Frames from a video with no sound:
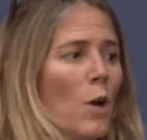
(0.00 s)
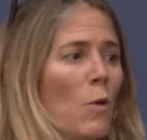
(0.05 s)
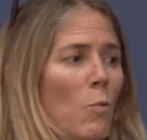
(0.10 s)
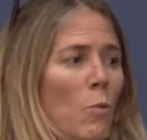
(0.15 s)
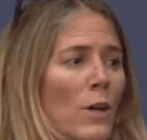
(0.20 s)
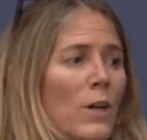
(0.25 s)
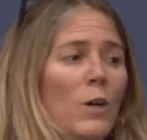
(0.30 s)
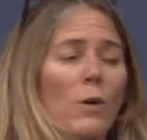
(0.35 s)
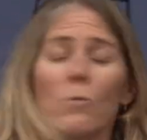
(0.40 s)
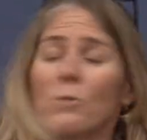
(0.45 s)

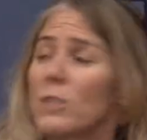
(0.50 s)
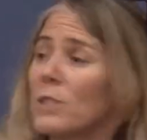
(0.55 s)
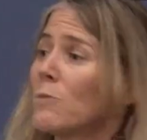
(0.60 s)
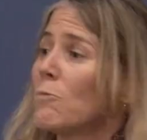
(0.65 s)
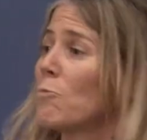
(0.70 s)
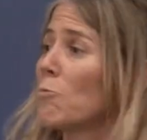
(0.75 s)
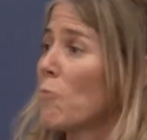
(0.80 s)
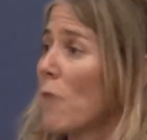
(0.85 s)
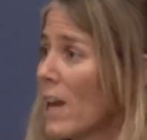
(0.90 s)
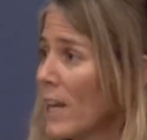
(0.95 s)
We are
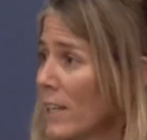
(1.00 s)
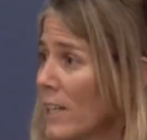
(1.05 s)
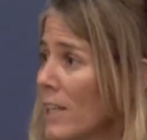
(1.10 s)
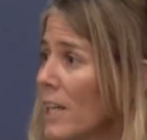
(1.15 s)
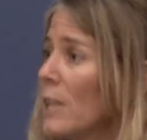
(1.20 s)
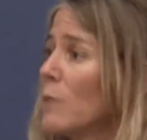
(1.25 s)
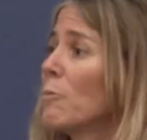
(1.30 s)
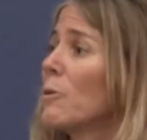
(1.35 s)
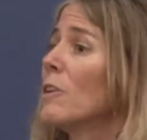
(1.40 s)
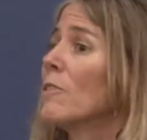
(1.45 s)
ready
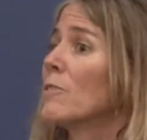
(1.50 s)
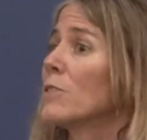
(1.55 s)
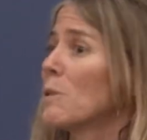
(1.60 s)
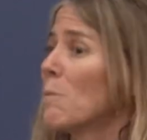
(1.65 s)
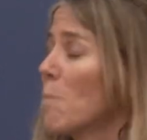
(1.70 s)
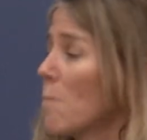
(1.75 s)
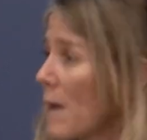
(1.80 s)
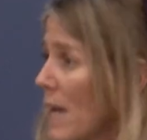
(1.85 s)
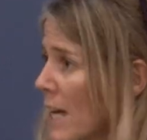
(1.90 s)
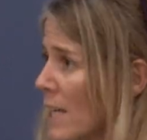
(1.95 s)
and we are
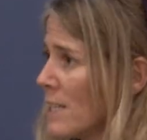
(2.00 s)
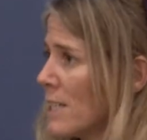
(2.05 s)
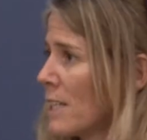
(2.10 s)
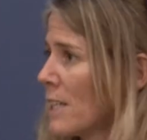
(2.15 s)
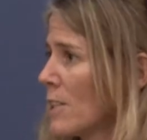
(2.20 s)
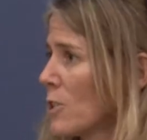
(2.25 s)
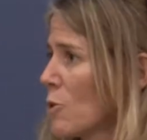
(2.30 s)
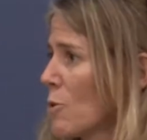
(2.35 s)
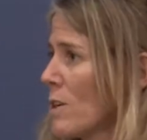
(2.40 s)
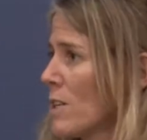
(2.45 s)
demanding
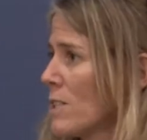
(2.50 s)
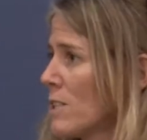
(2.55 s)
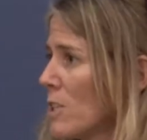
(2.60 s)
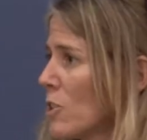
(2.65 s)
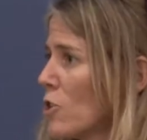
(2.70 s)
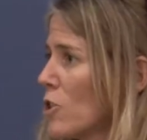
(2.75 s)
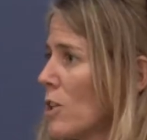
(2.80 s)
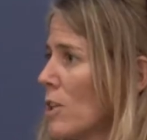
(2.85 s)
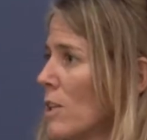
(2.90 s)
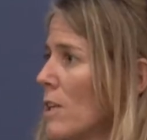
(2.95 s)
a
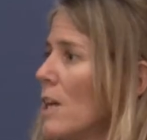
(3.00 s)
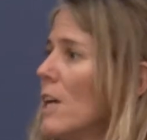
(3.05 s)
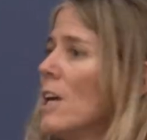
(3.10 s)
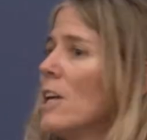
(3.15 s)
transition